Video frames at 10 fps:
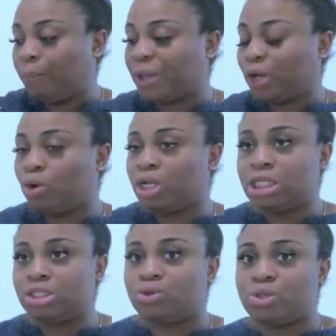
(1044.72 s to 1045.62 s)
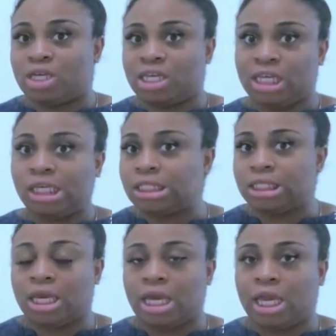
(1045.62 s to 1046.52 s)
According to the
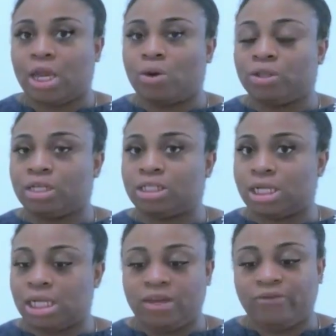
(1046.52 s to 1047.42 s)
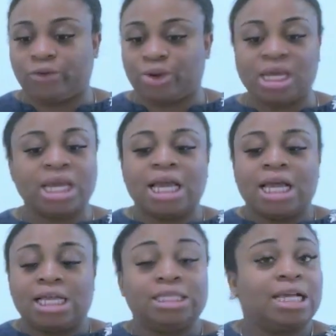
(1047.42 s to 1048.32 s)
ETA on the delivery,
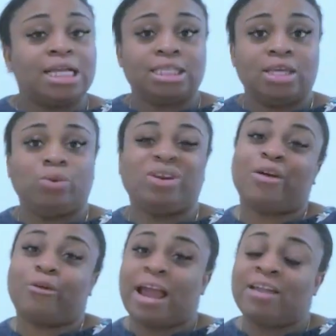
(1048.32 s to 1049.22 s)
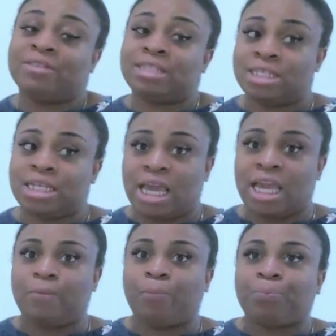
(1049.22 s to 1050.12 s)
it says it would arrive
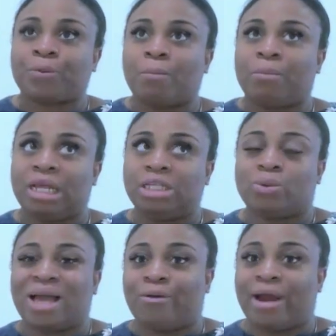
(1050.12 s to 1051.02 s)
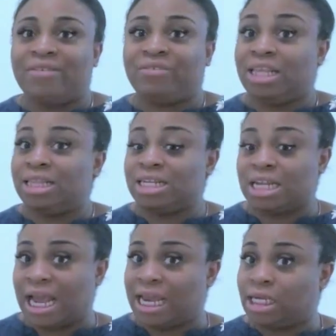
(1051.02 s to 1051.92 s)
today, but it will arrive in the
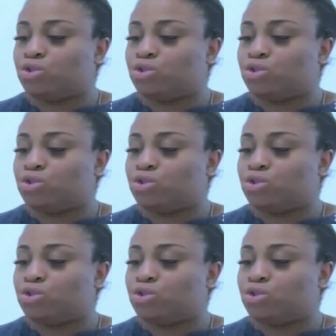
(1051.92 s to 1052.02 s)
night.